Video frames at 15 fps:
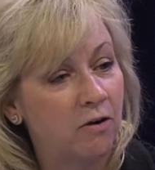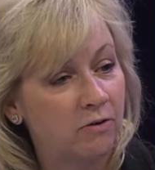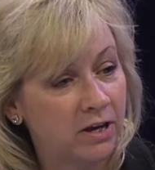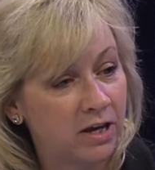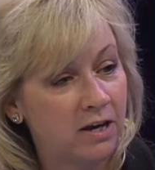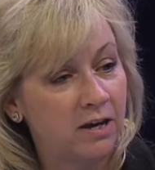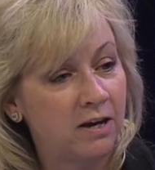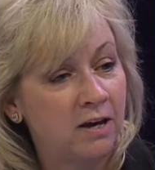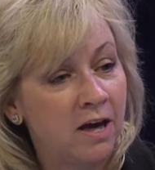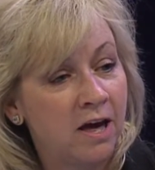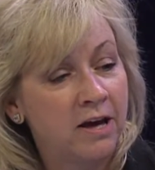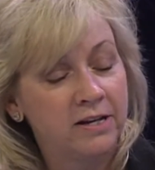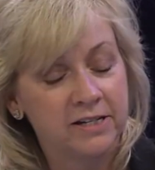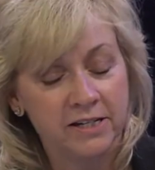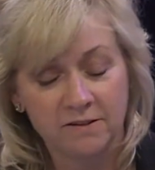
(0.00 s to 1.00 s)
Yeah. He
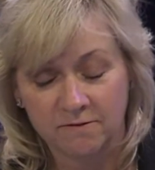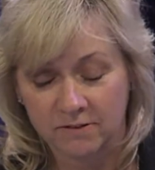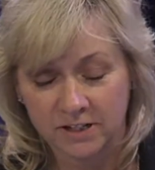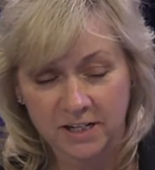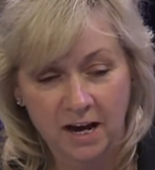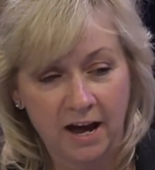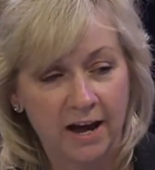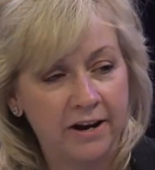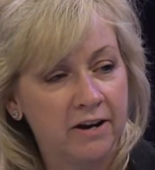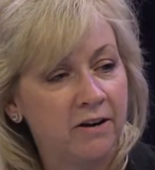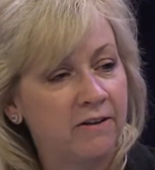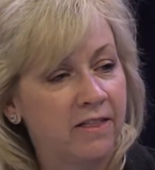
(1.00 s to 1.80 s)
didn't retire.